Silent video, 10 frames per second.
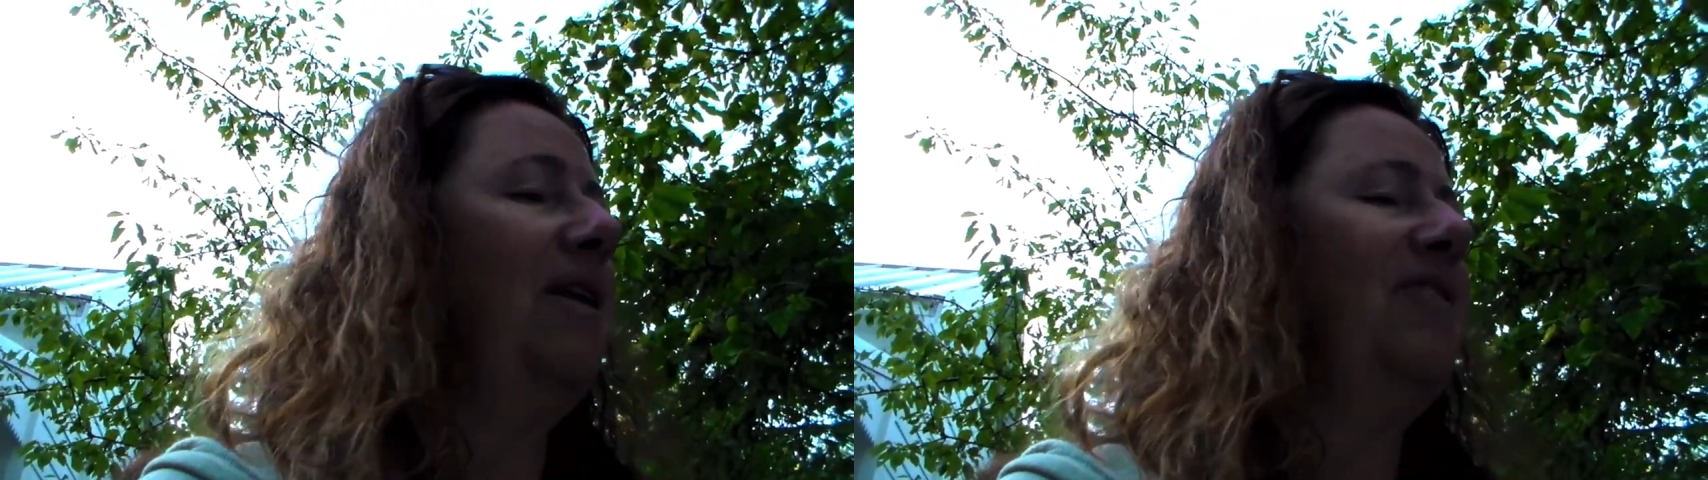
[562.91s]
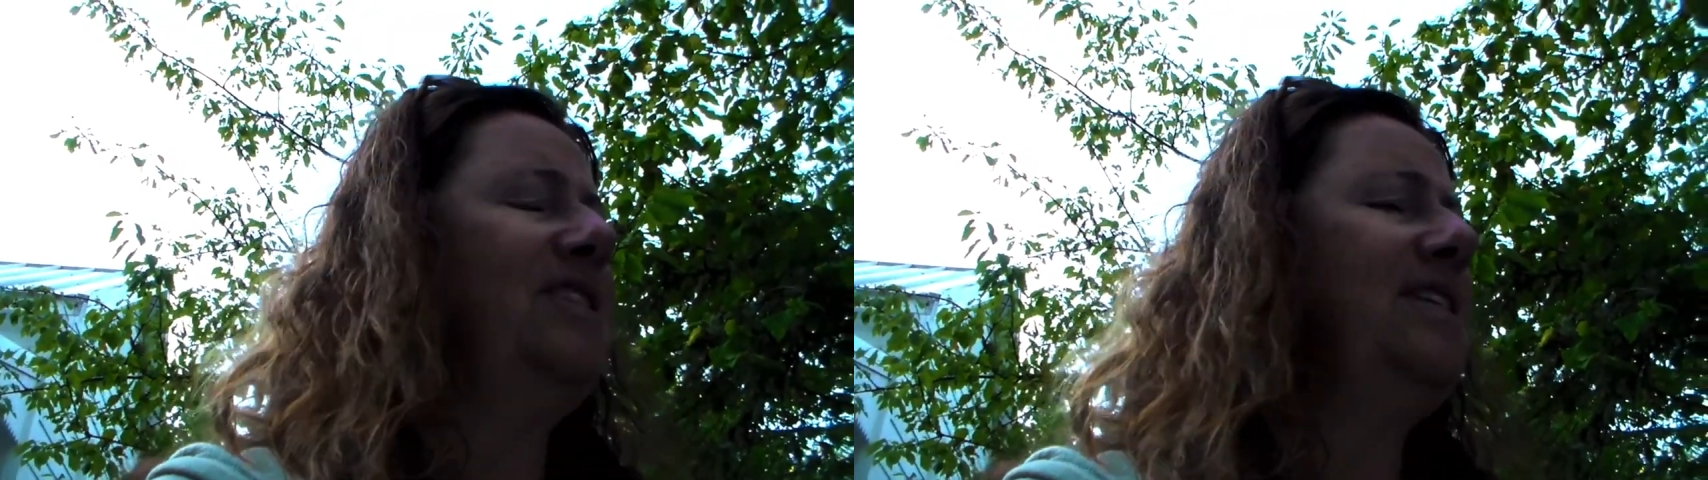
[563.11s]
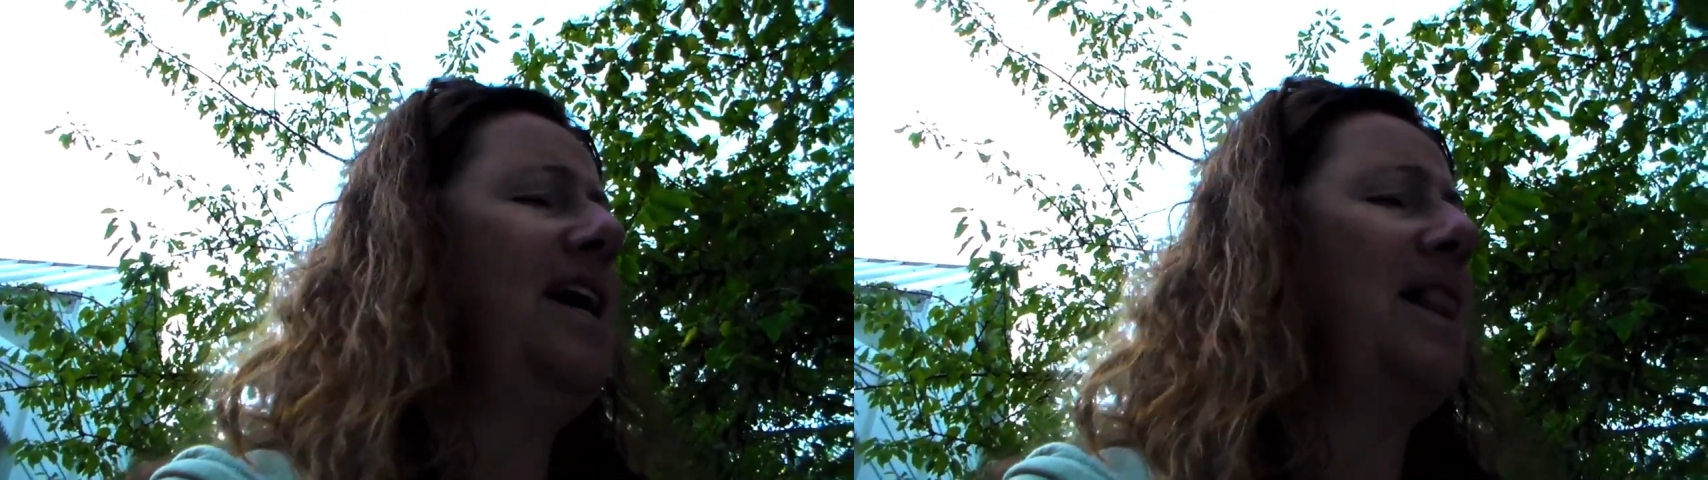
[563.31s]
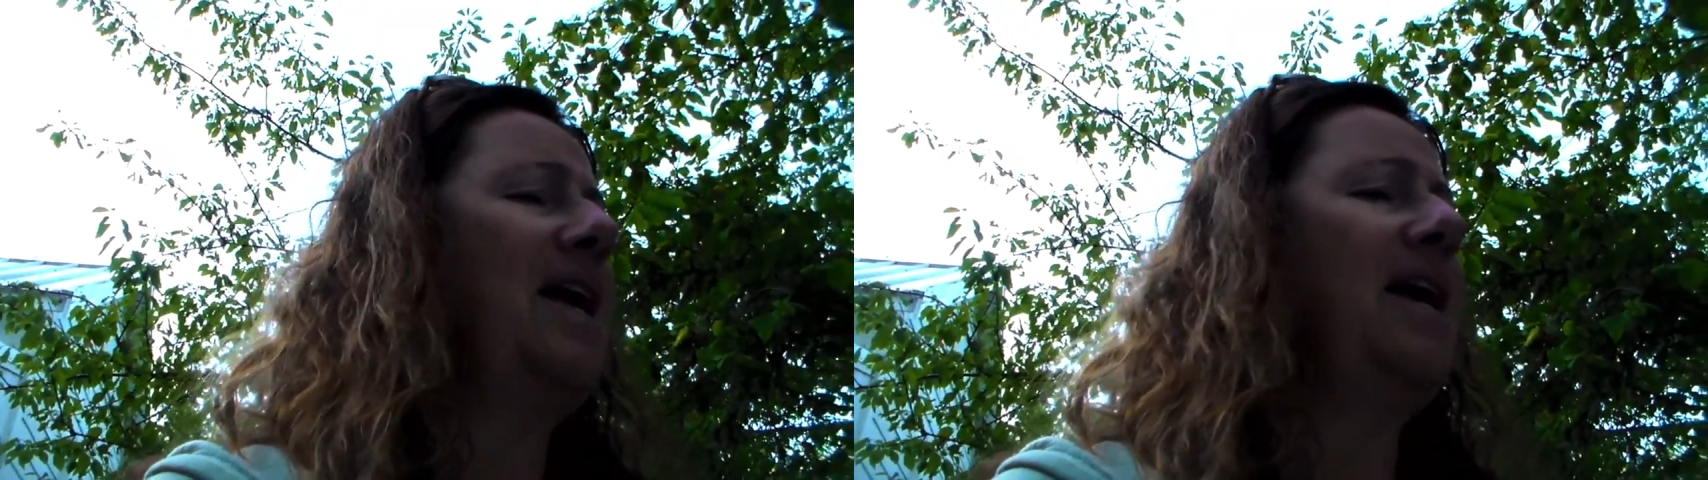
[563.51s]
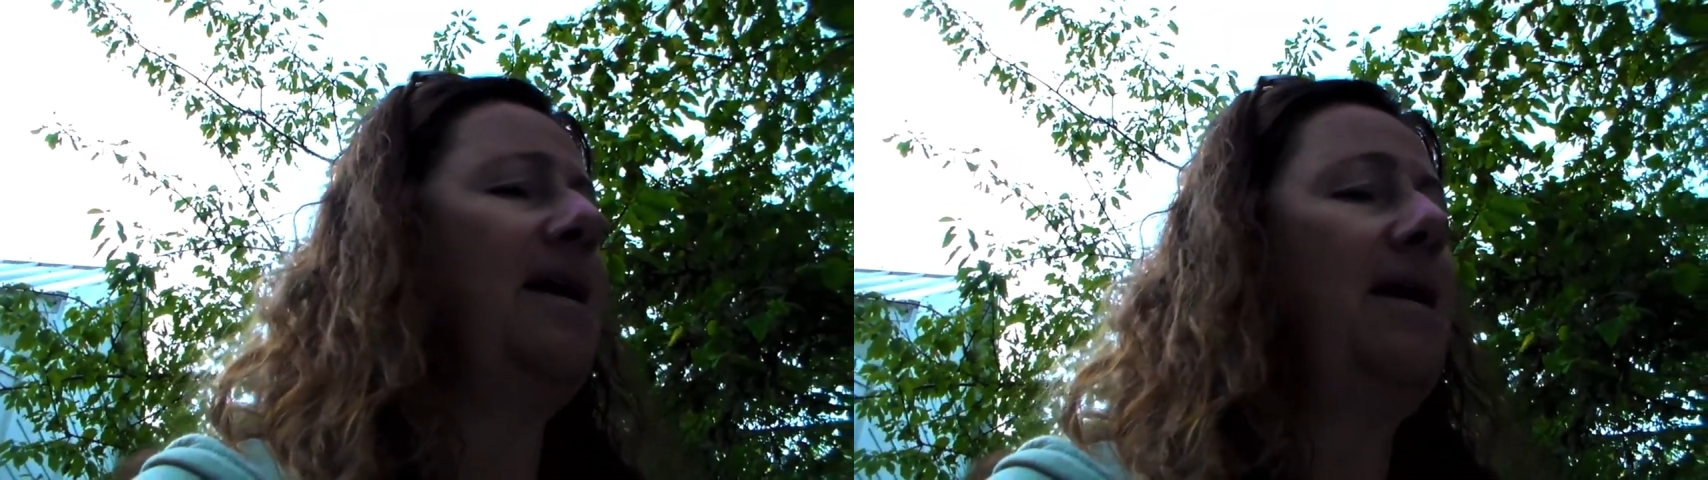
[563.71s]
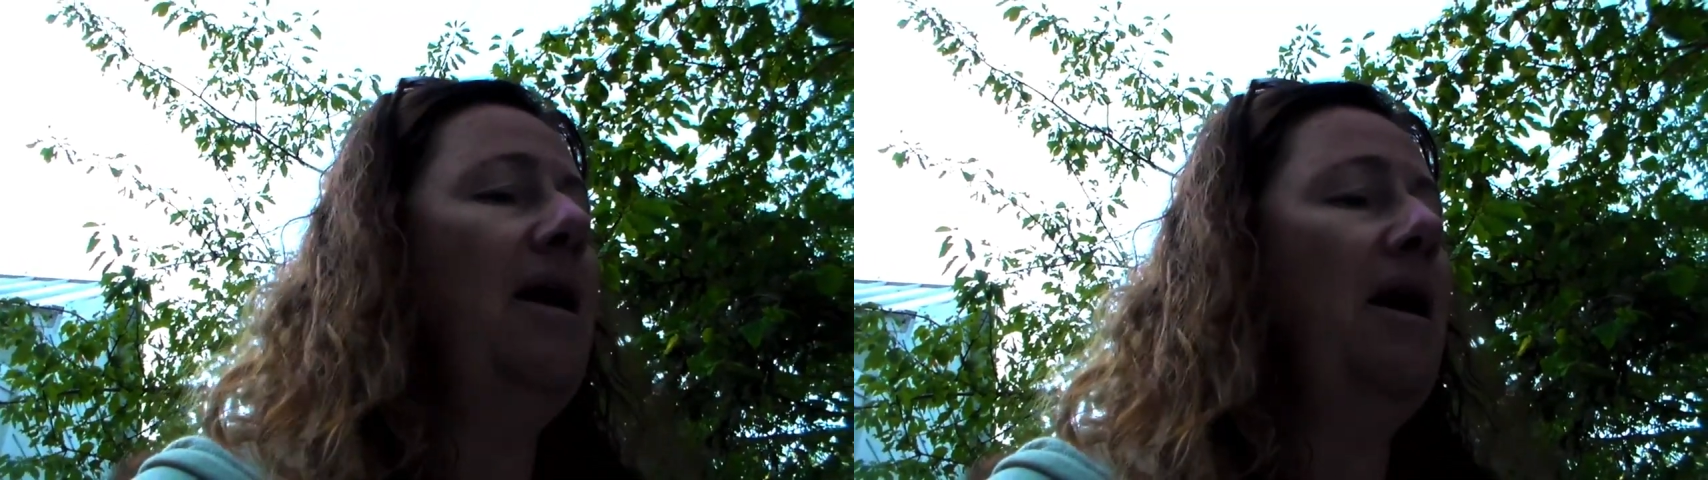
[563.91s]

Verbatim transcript: her love of sailing.